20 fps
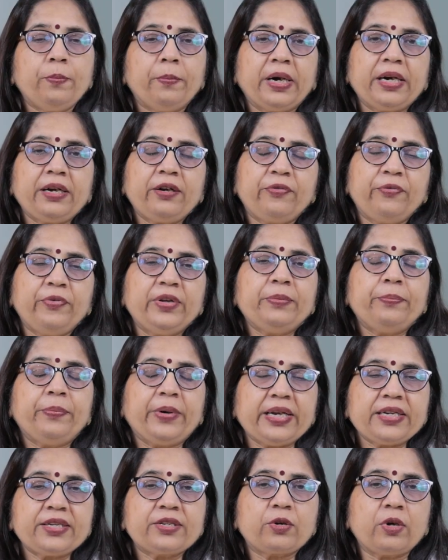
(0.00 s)
but with
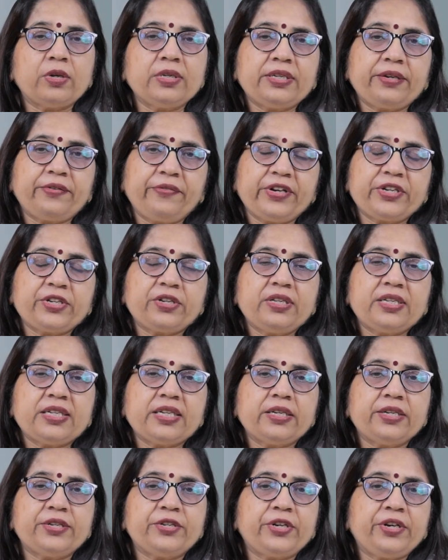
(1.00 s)
breast conservation
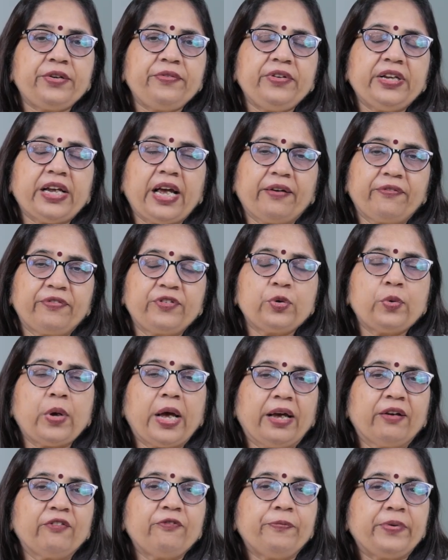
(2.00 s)
surgery, we have to
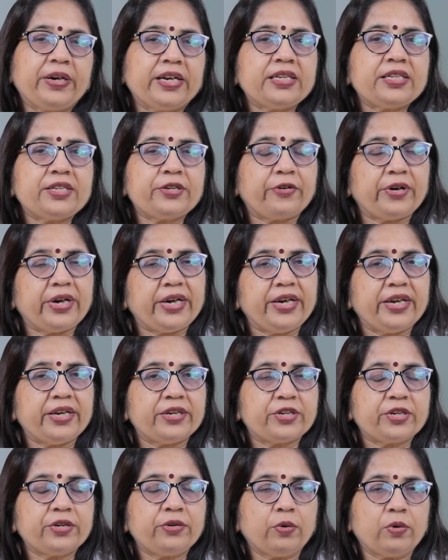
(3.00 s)
have breast
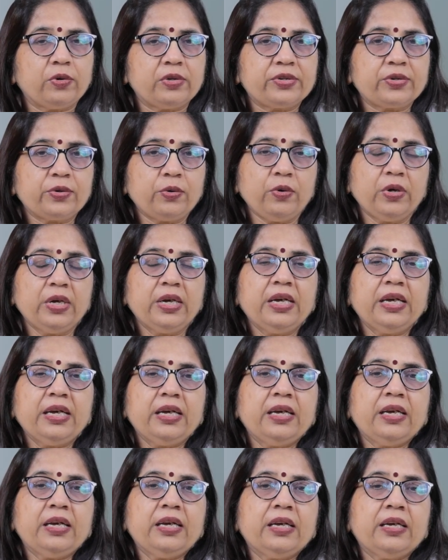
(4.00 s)
radiation also.
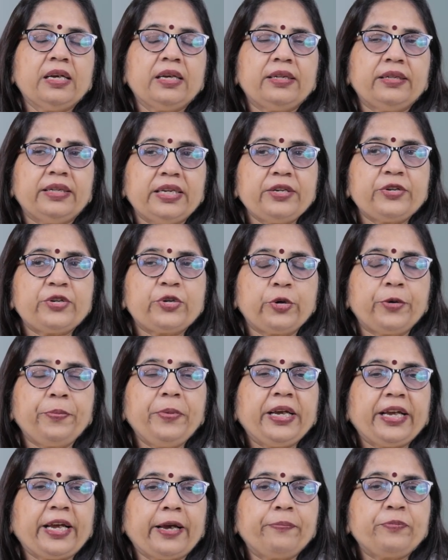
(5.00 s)
This should
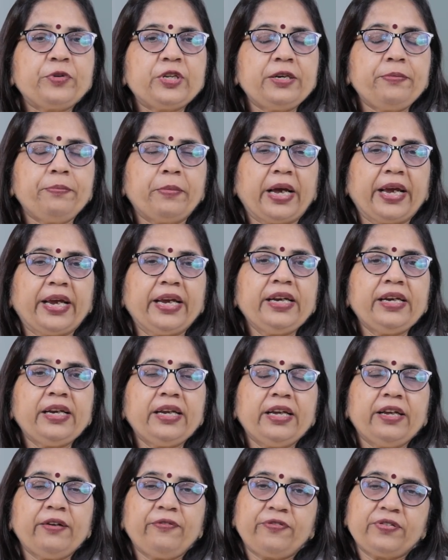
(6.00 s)
be kept in
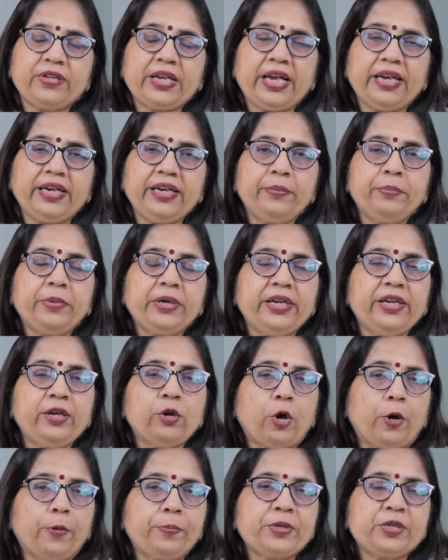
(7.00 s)
mind if anybody
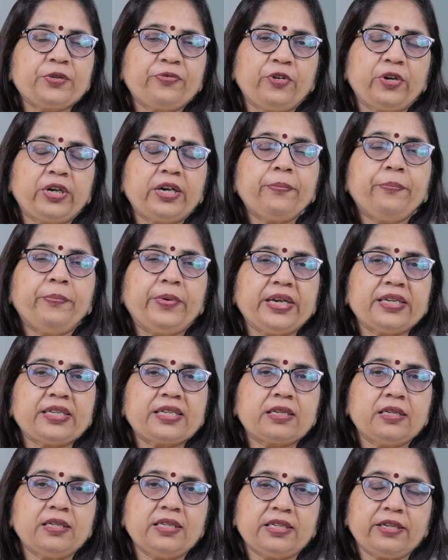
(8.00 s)
opts for a
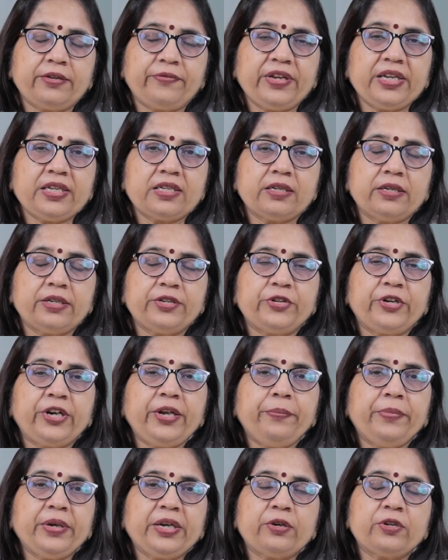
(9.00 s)
breast conserving
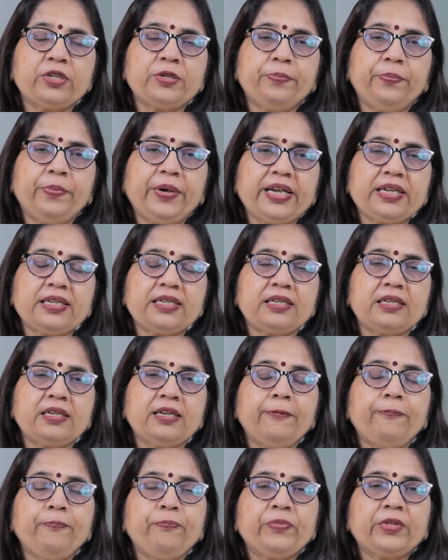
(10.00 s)
surgery, because breast
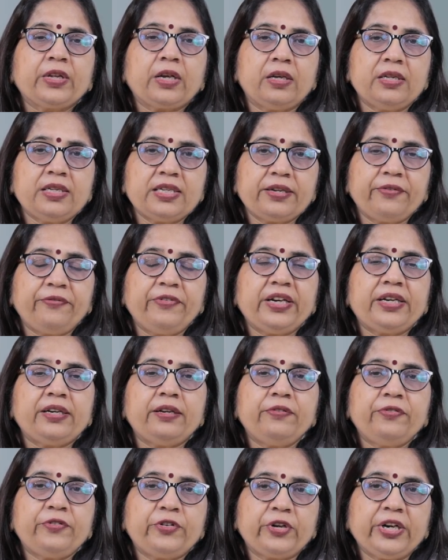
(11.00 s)

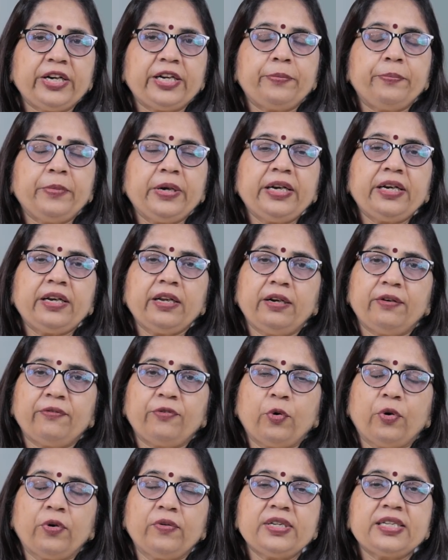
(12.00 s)
conservative treatment
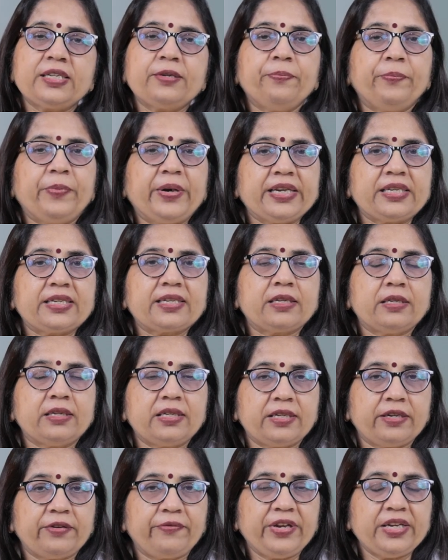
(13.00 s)
involves breast
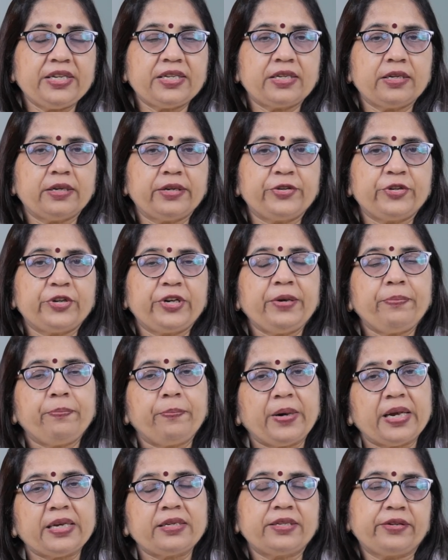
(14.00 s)
conserving surgery
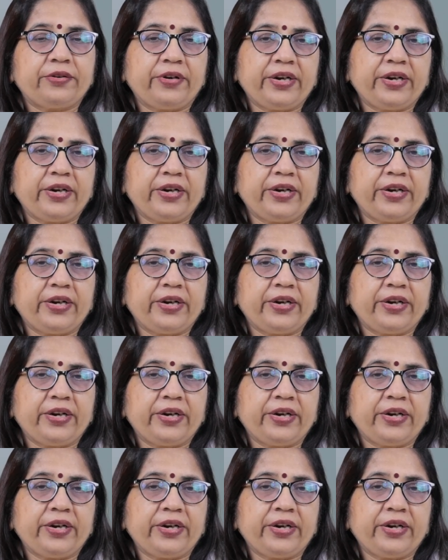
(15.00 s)
plus